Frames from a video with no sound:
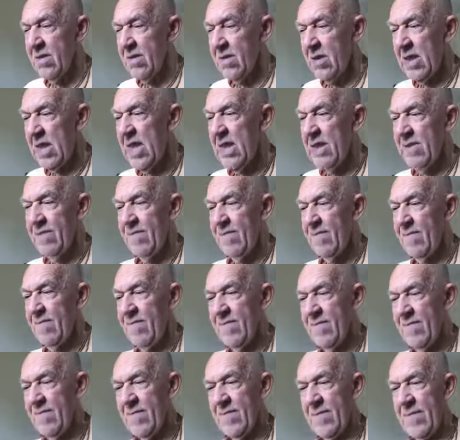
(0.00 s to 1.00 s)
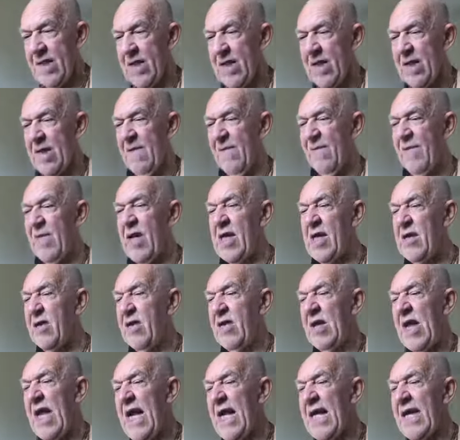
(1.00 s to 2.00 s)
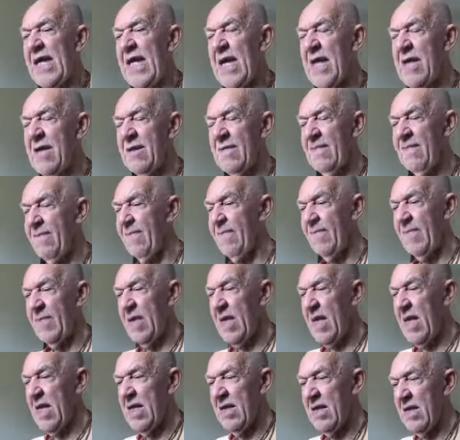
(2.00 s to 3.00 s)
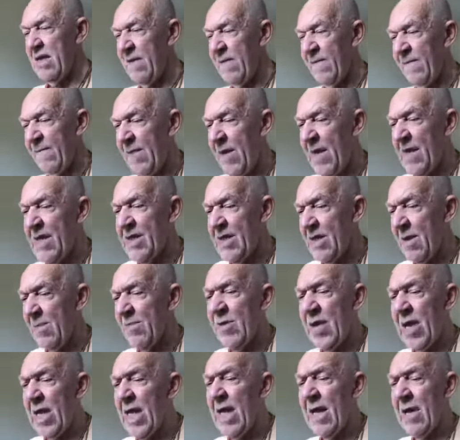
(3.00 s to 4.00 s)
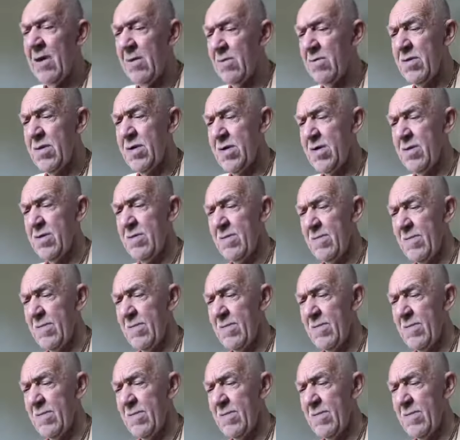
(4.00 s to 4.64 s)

Right? And if they don't like it, then they'll find something else.